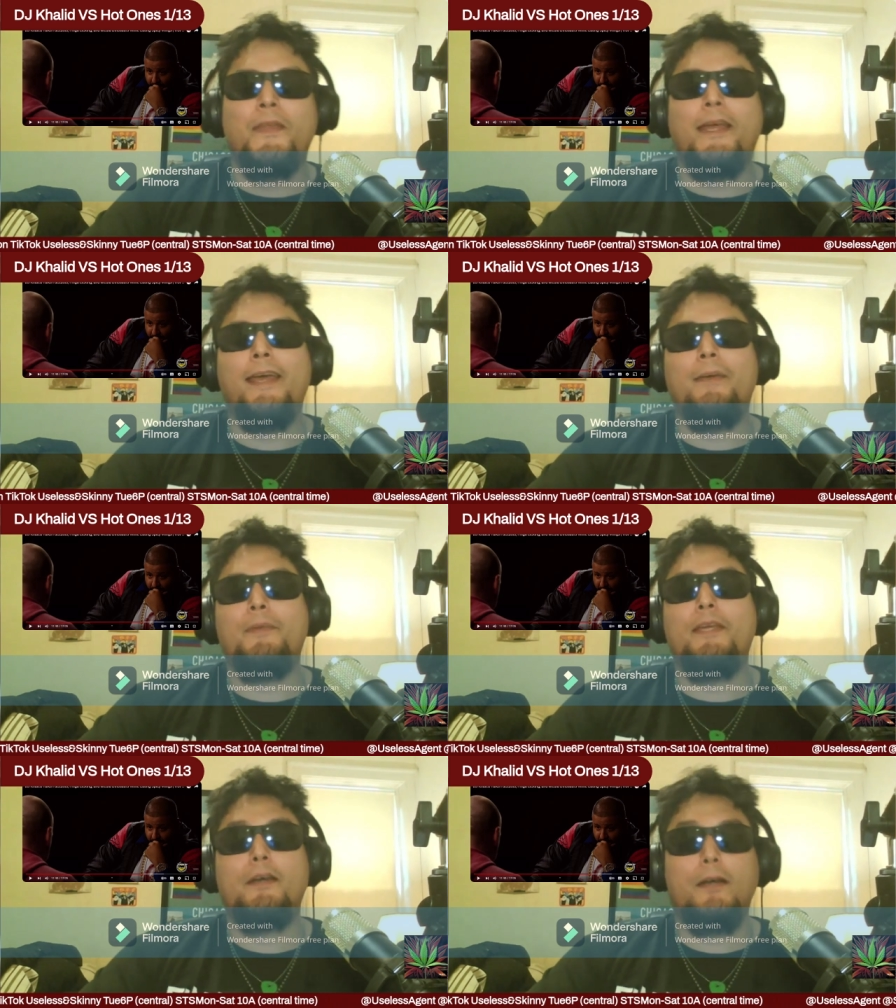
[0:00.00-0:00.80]
and
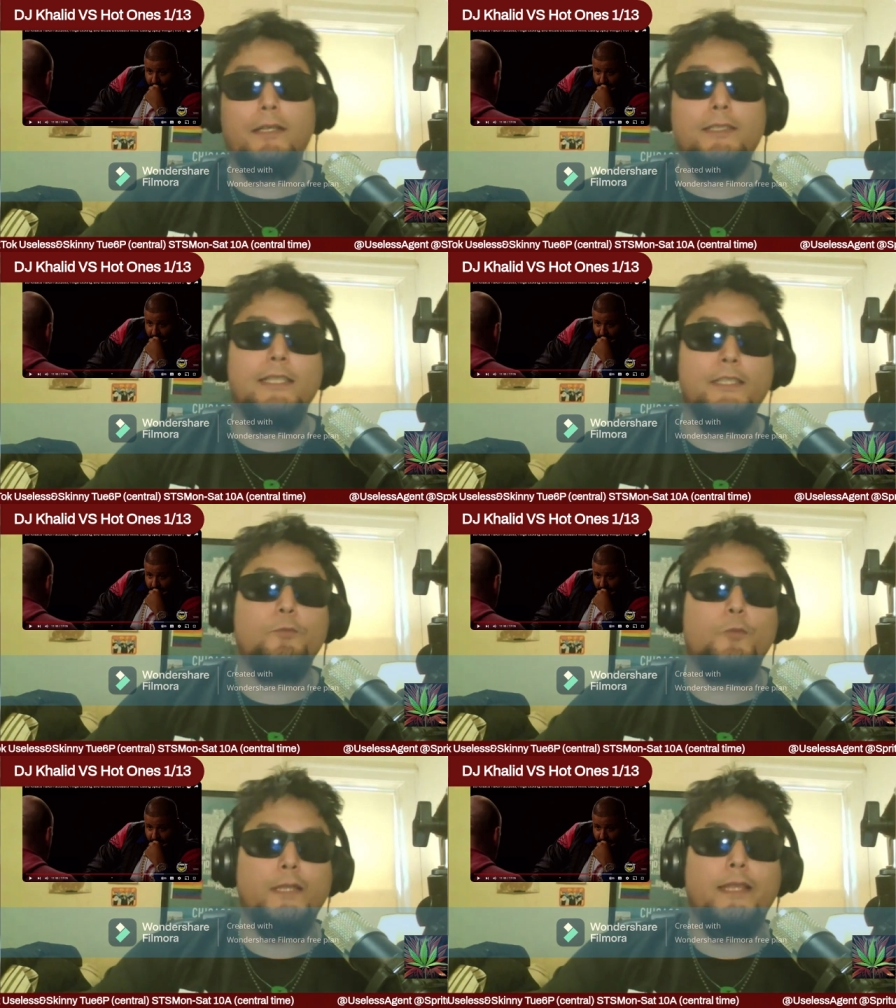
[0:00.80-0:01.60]
because he's
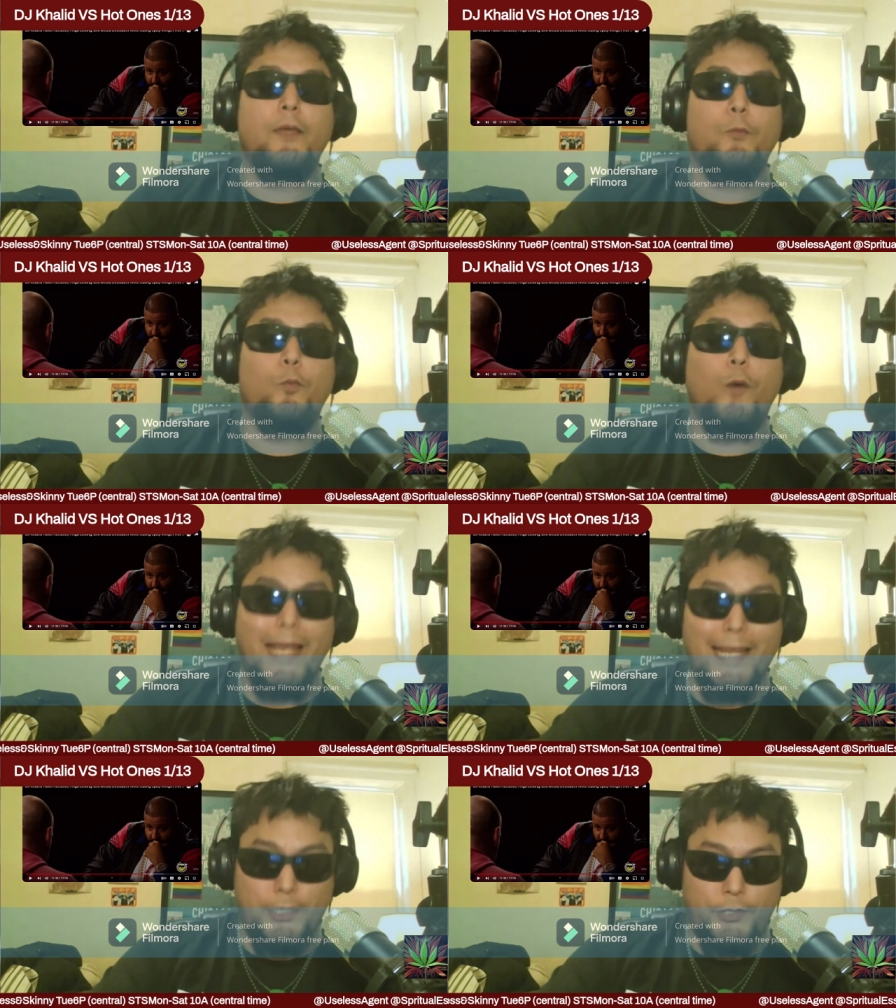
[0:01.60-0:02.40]
with a
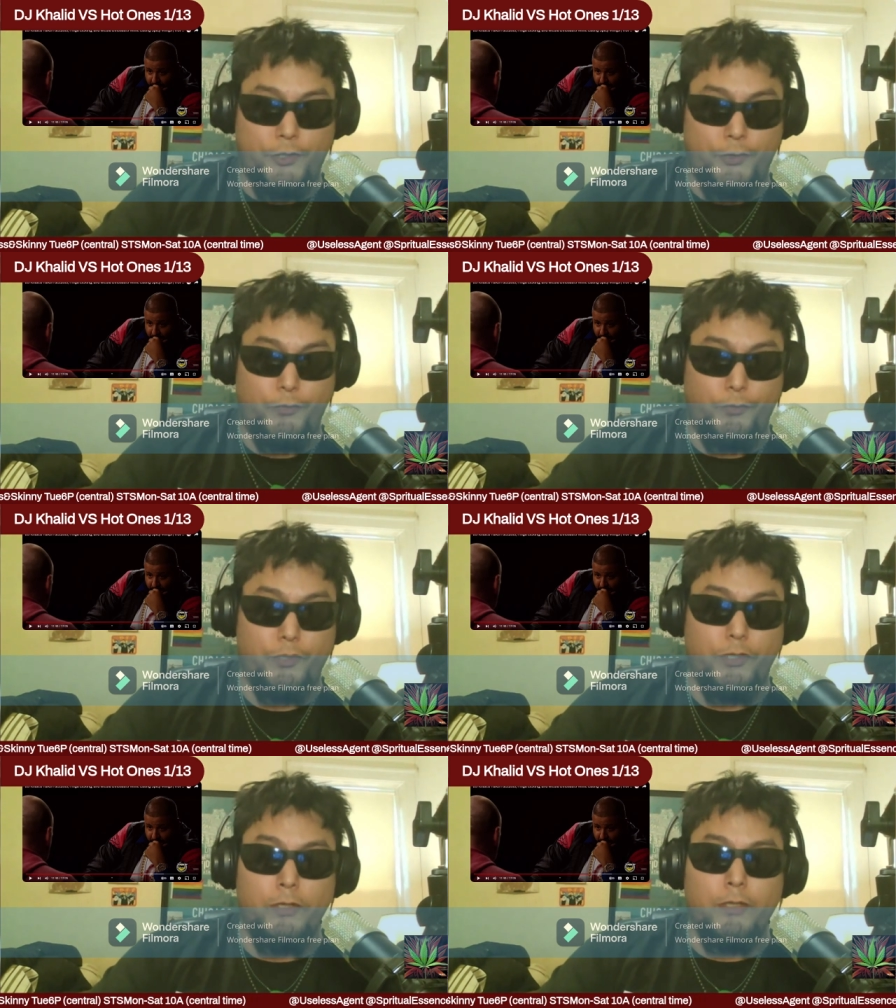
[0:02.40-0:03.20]
white dude
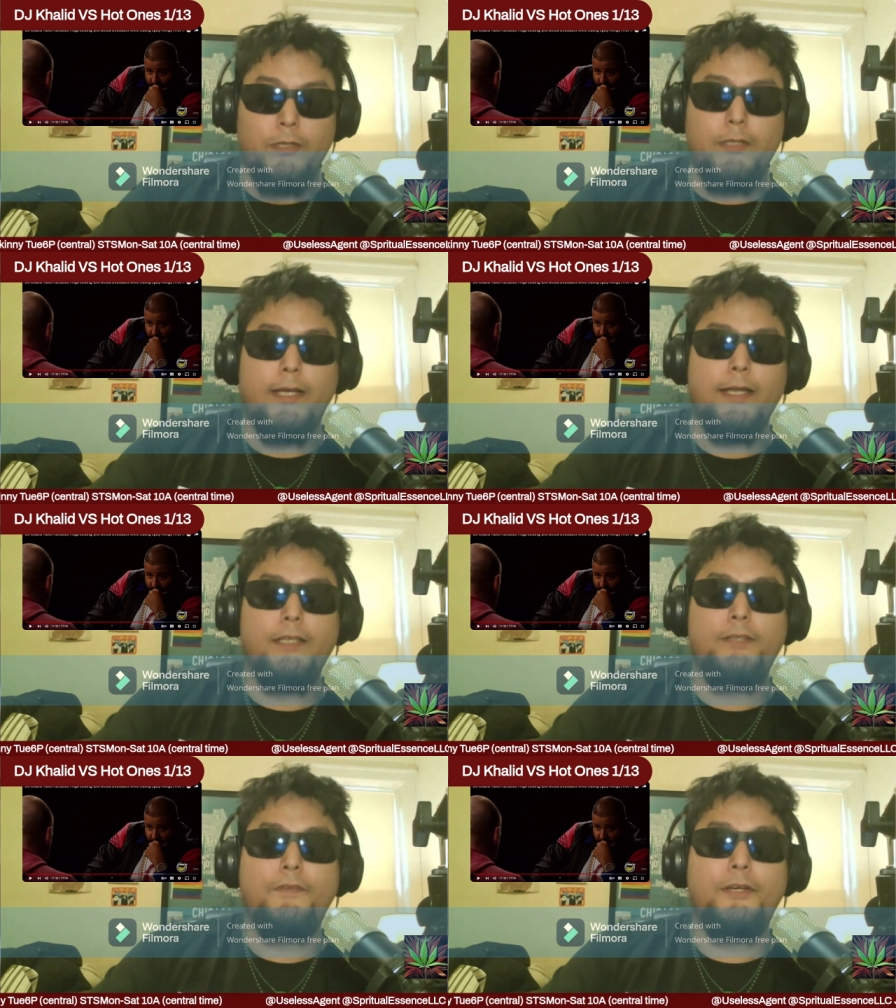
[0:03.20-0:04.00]
that
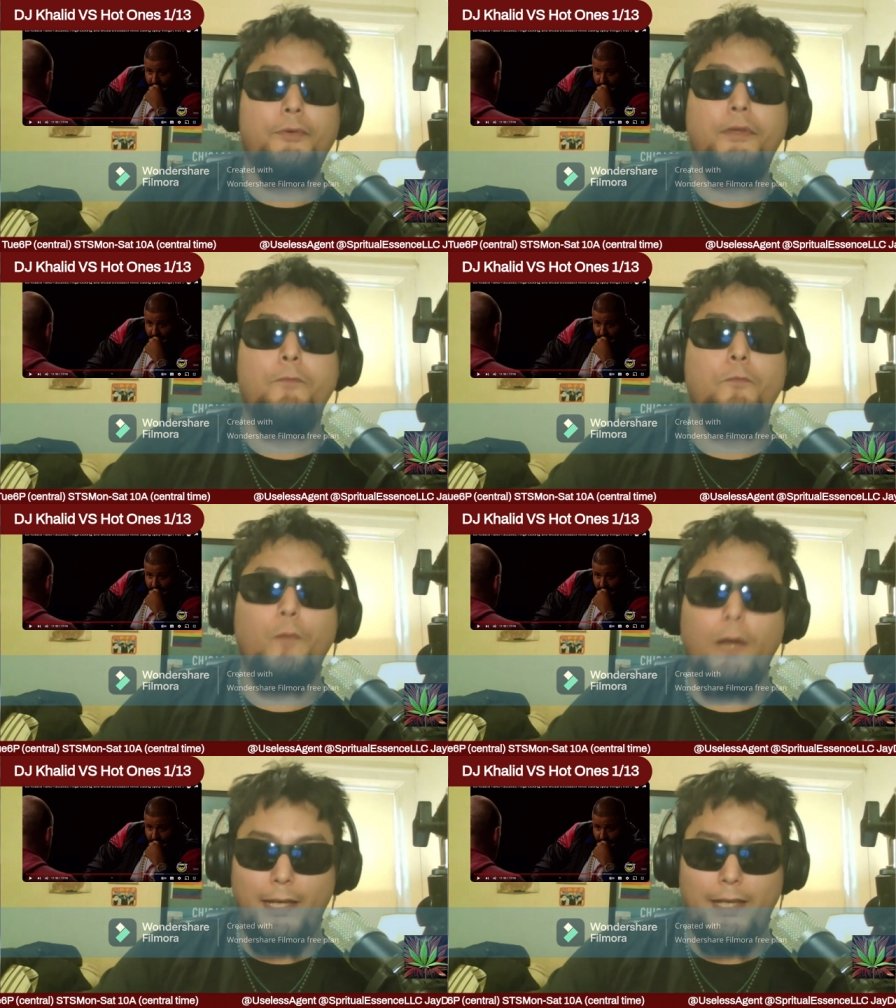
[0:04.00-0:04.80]
is very
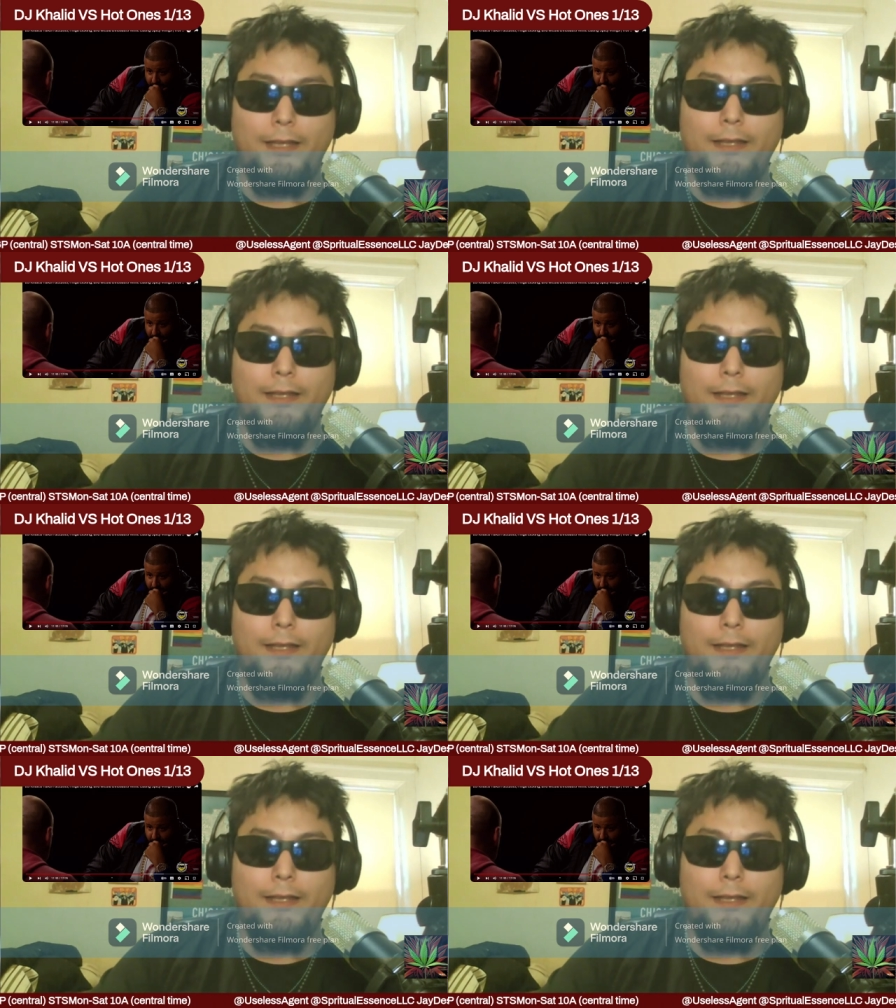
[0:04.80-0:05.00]
white,